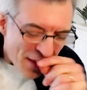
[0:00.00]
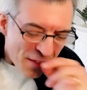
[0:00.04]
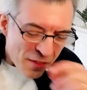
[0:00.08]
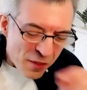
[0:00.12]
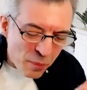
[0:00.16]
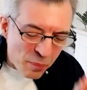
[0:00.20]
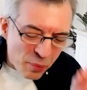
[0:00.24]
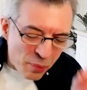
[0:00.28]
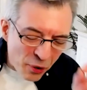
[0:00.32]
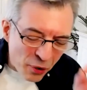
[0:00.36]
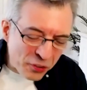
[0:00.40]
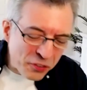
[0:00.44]

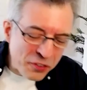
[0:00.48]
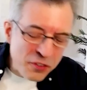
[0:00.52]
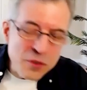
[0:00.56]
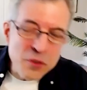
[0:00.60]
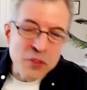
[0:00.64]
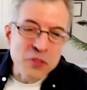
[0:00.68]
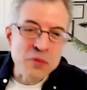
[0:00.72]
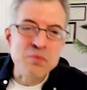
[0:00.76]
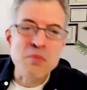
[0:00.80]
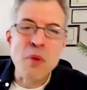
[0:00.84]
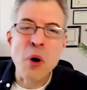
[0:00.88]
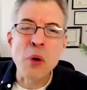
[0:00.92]
the person
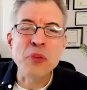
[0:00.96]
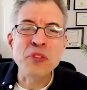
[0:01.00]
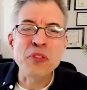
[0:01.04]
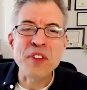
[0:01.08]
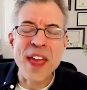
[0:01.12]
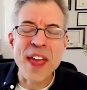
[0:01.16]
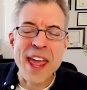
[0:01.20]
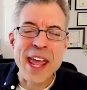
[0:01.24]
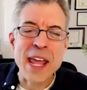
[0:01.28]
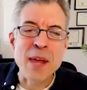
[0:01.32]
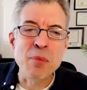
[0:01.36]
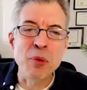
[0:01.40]
who's most
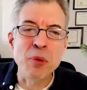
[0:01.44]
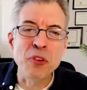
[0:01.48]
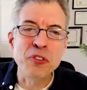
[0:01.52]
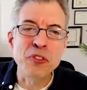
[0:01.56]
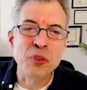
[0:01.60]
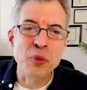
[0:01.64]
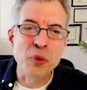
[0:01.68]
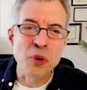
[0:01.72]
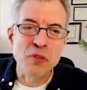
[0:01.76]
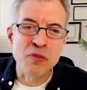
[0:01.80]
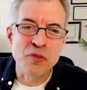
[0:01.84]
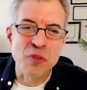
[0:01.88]
able
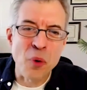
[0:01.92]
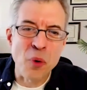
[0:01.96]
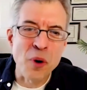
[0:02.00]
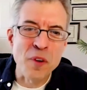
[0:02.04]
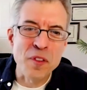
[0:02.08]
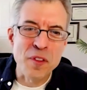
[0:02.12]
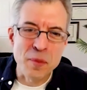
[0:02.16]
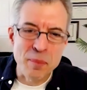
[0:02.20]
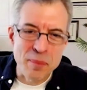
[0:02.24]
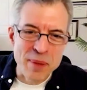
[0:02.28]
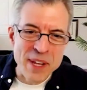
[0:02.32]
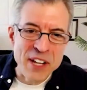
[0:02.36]
to
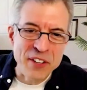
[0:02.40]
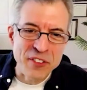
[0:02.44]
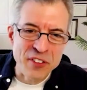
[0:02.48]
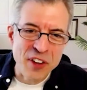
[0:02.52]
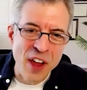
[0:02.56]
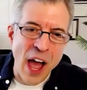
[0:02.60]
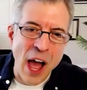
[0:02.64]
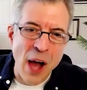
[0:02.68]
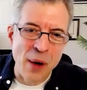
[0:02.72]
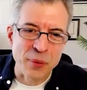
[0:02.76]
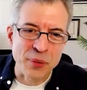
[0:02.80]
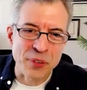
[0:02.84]
afford the beach
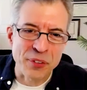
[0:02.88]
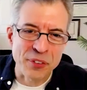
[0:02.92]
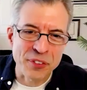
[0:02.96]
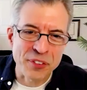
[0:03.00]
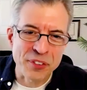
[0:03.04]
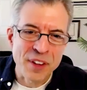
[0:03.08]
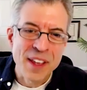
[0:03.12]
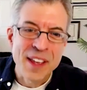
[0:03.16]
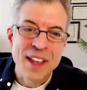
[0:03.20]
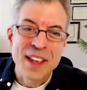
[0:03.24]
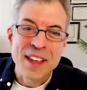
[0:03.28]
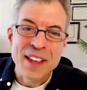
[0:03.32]

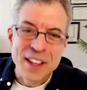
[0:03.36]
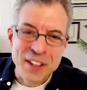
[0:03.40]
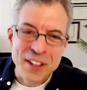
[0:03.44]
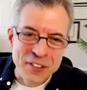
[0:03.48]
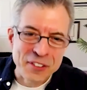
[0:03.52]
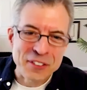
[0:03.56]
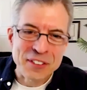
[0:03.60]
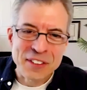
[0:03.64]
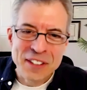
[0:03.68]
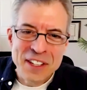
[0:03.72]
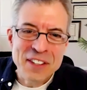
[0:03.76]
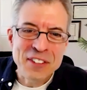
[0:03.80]
house
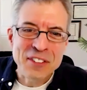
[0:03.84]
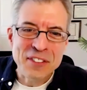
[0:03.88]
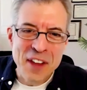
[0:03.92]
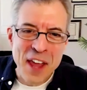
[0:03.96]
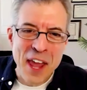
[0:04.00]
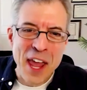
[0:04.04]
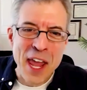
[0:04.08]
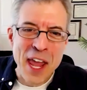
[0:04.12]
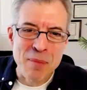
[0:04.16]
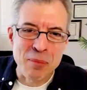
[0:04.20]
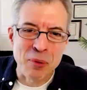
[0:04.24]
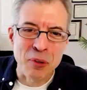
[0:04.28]
is least
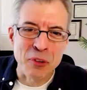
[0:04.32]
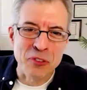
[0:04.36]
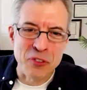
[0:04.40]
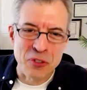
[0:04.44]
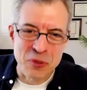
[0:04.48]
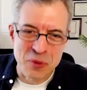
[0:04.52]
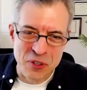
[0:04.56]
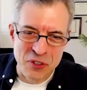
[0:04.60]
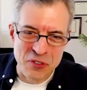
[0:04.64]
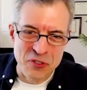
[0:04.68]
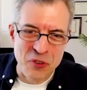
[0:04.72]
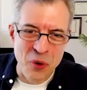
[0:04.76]
able
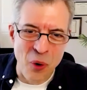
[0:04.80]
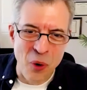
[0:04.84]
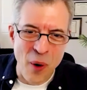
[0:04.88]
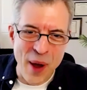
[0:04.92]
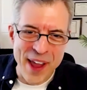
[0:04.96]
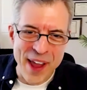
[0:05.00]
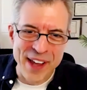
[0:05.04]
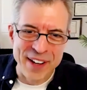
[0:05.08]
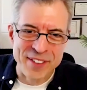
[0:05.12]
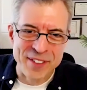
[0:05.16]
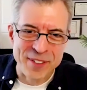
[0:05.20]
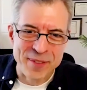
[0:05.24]
to enjoy
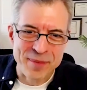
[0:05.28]
it.